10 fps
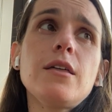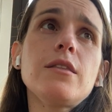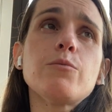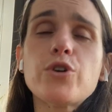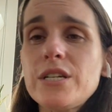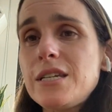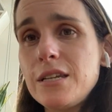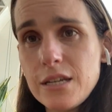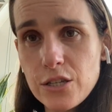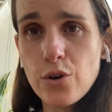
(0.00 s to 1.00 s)
the more
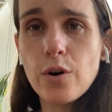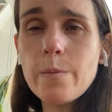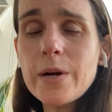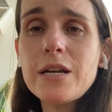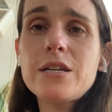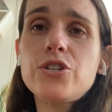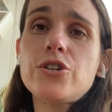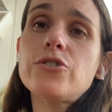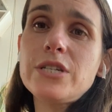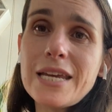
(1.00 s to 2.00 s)
it's incorporated into
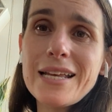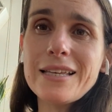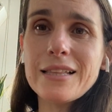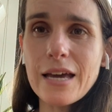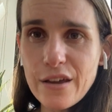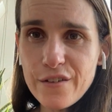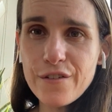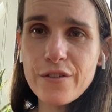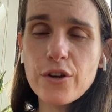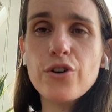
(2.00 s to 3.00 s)
your daily life,
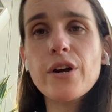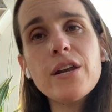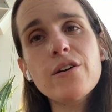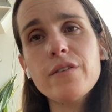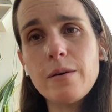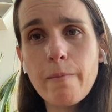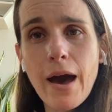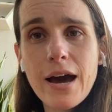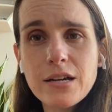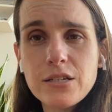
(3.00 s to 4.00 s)
the greater of an
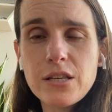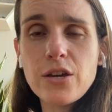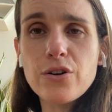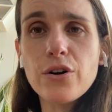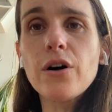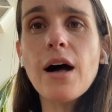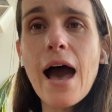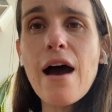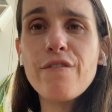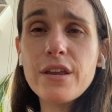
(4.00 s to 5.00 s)
impact that you'll
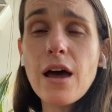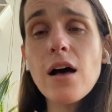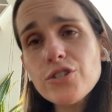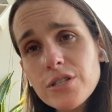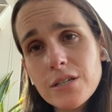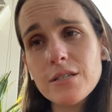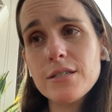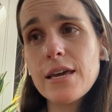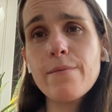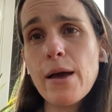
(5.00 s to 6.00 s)
have. And I'll just
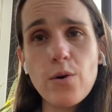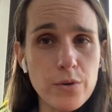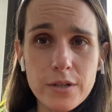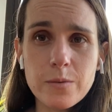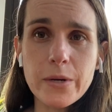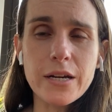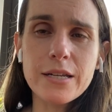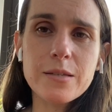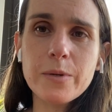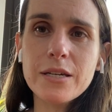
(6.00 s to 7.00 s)
say my own
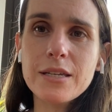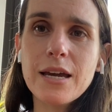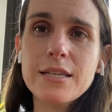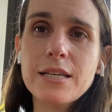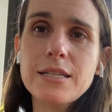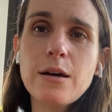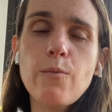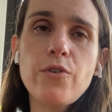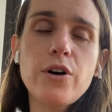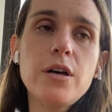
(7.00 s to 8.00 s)
experience, because I guess that's
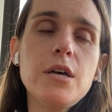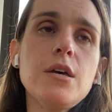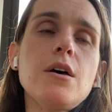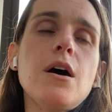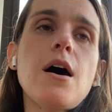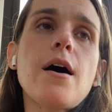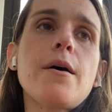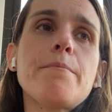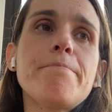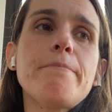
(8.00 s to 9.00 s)
helpful.
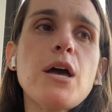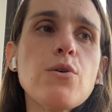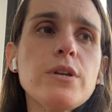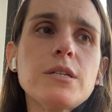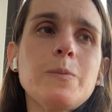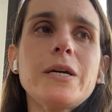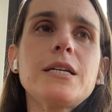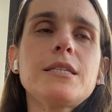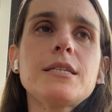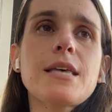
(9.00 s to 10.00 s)
My own
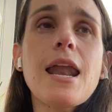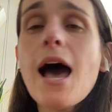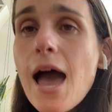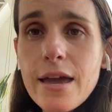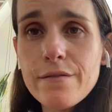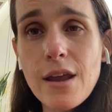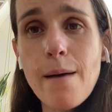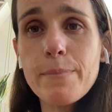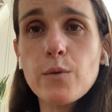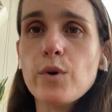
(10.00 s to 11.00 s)
experience is that I have
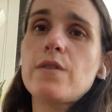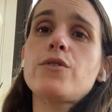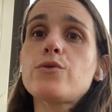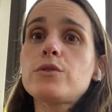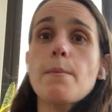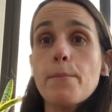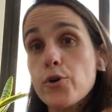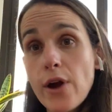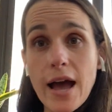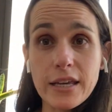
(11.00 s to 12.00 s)
not been one of those
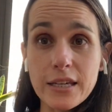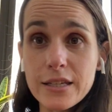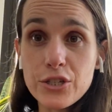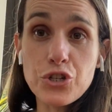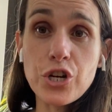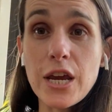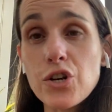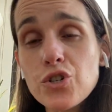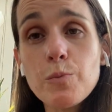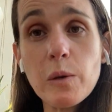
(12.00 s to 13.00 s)
miraculous
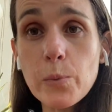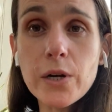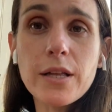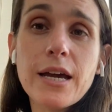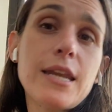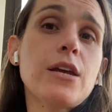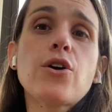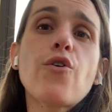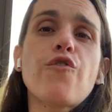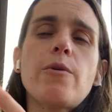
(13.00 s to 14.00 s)
change people. Like, I didn't
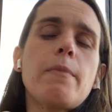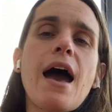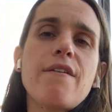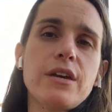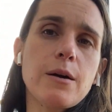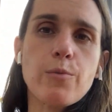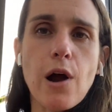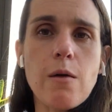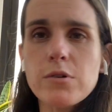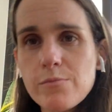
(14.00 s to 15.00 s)
go from having a
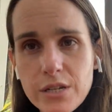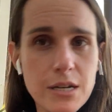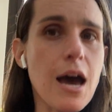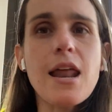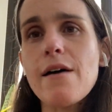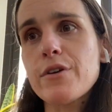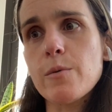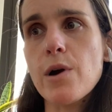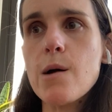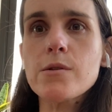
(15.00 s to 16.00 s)
problem to not having a
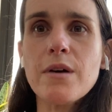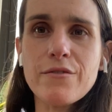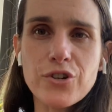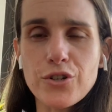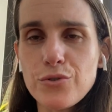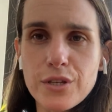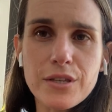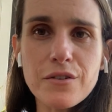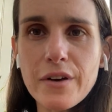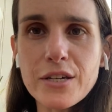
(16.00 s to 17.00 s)
problem after using
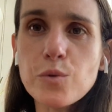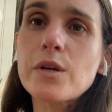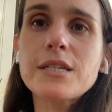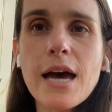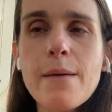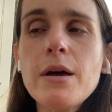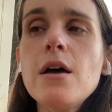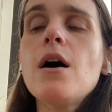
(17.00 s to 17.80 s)
the device one time.